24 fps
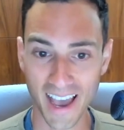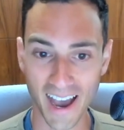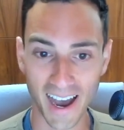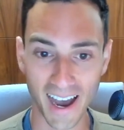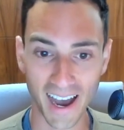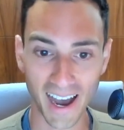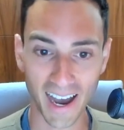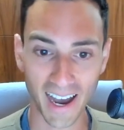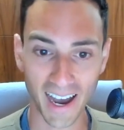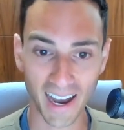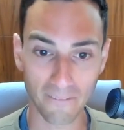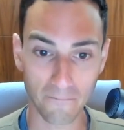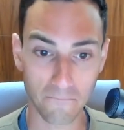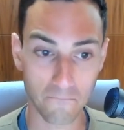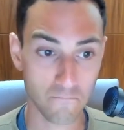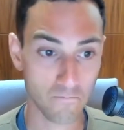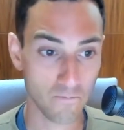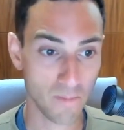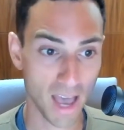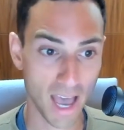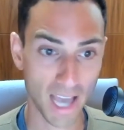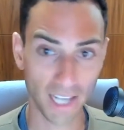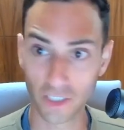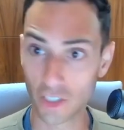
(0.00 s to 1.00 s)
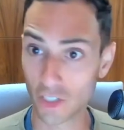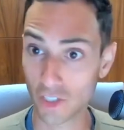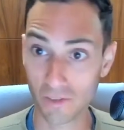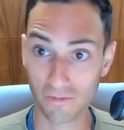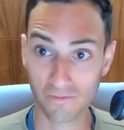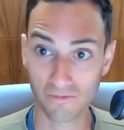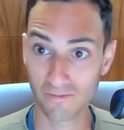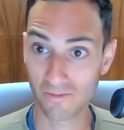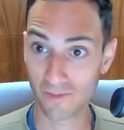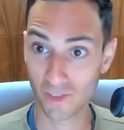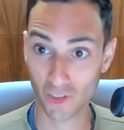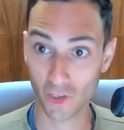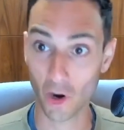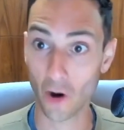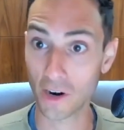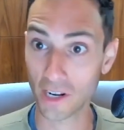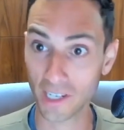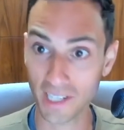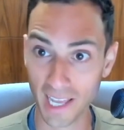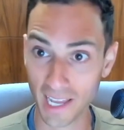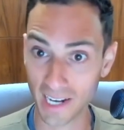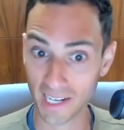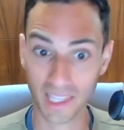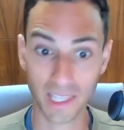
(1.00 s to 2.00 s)
uh, and just
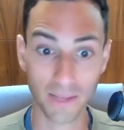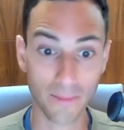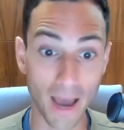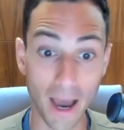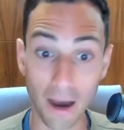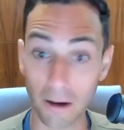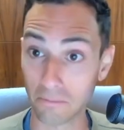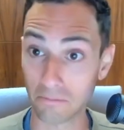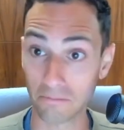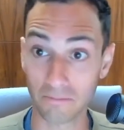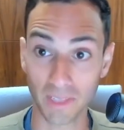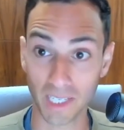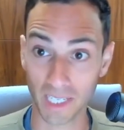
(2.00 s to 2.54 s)
started getting them out.